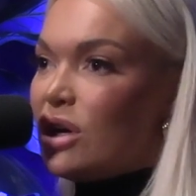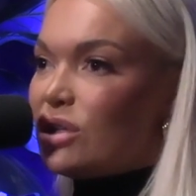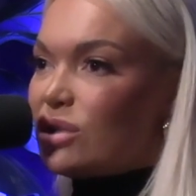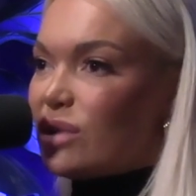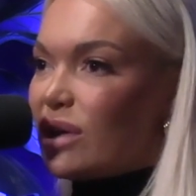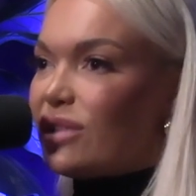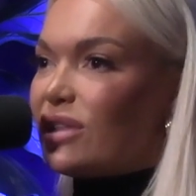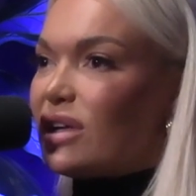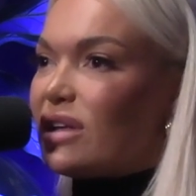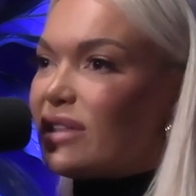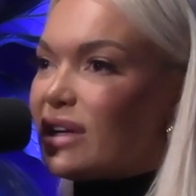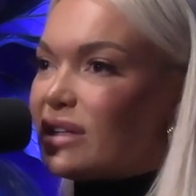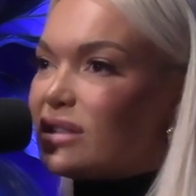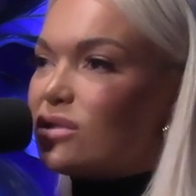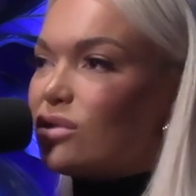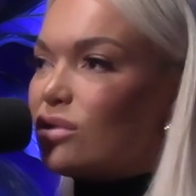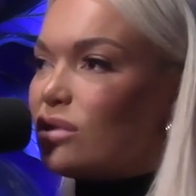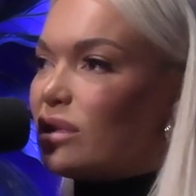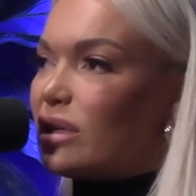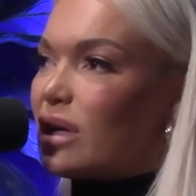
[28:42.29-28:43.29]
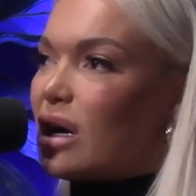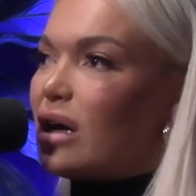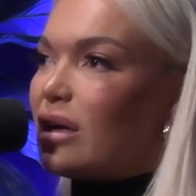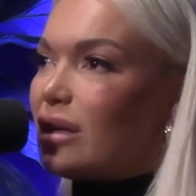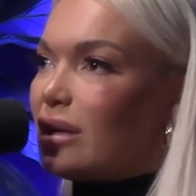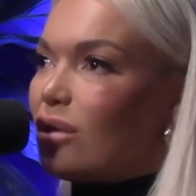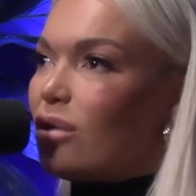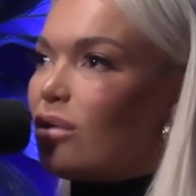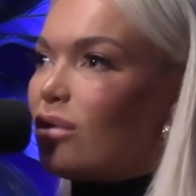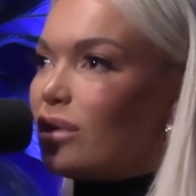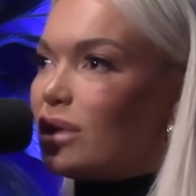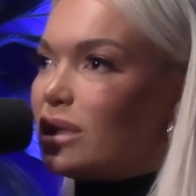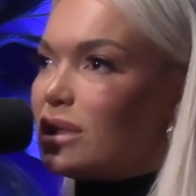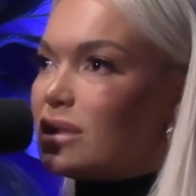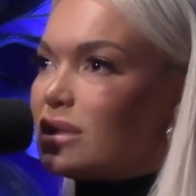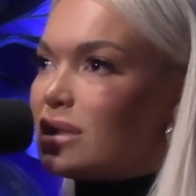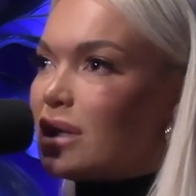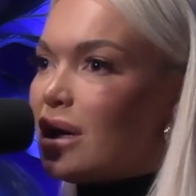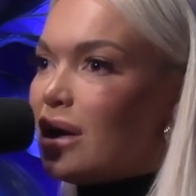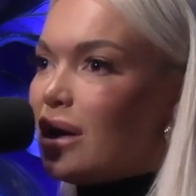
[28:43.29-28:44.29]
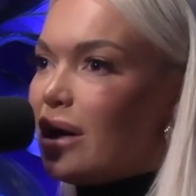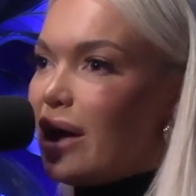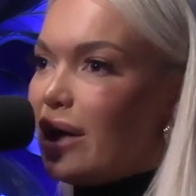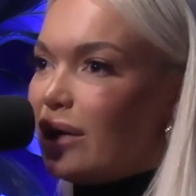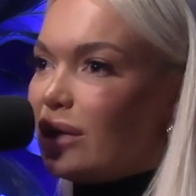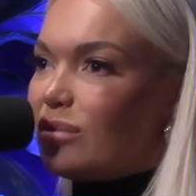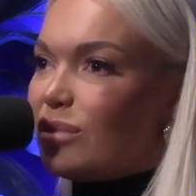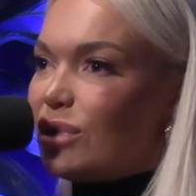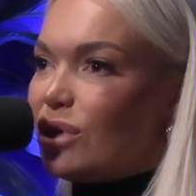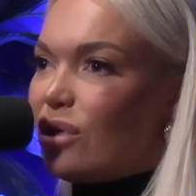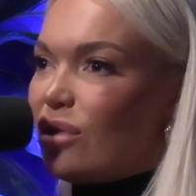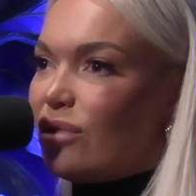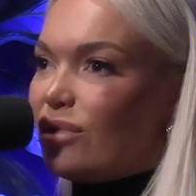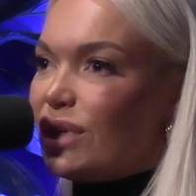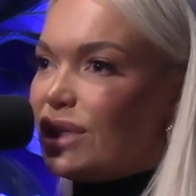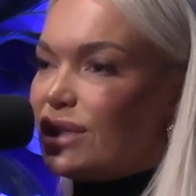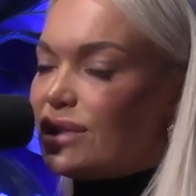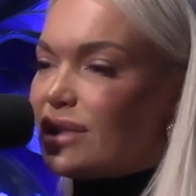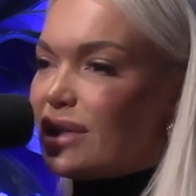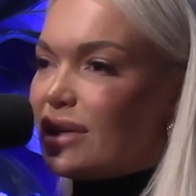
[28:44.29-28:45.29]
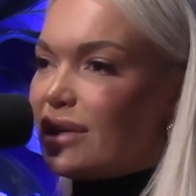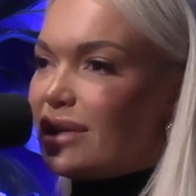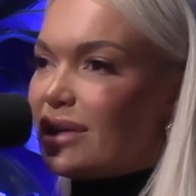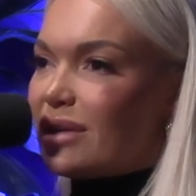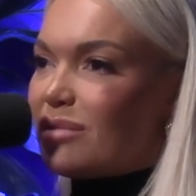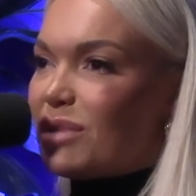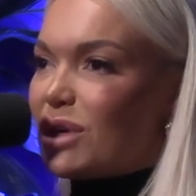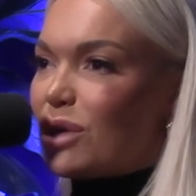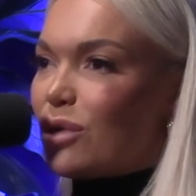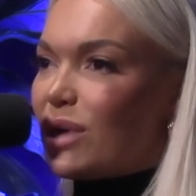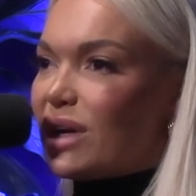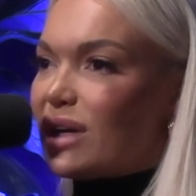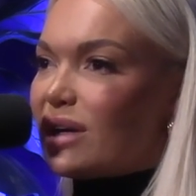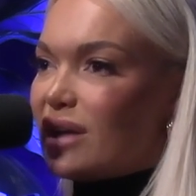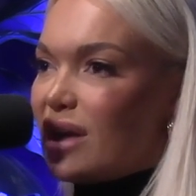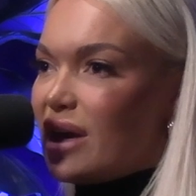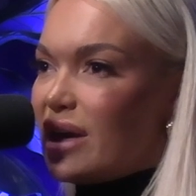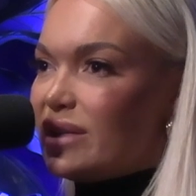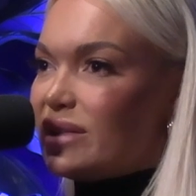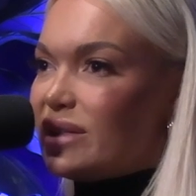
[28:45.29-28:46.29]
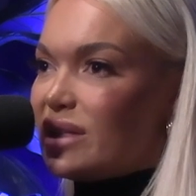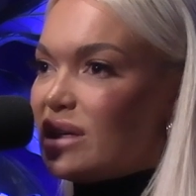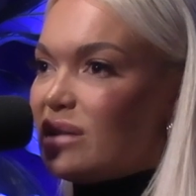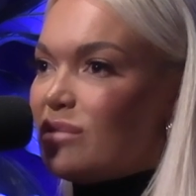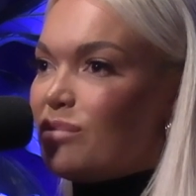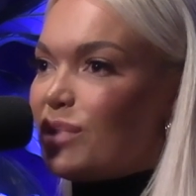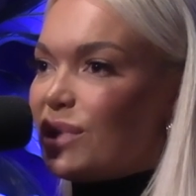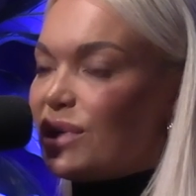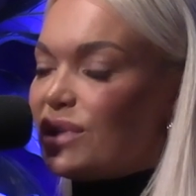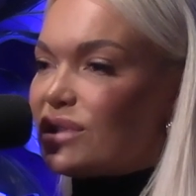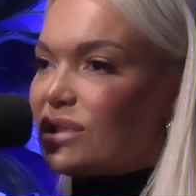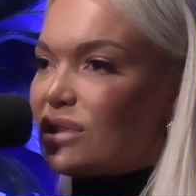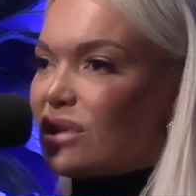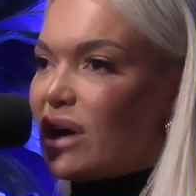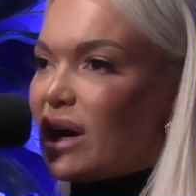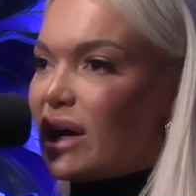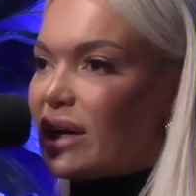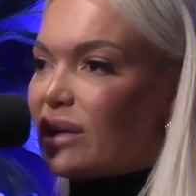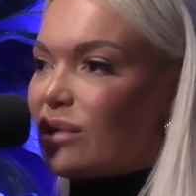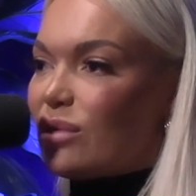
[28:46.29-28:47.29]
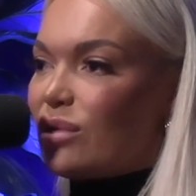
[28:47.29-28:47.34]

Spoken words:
So I think that's sort of the cutting corners element of it, is that it can be quick and easy, but it's like,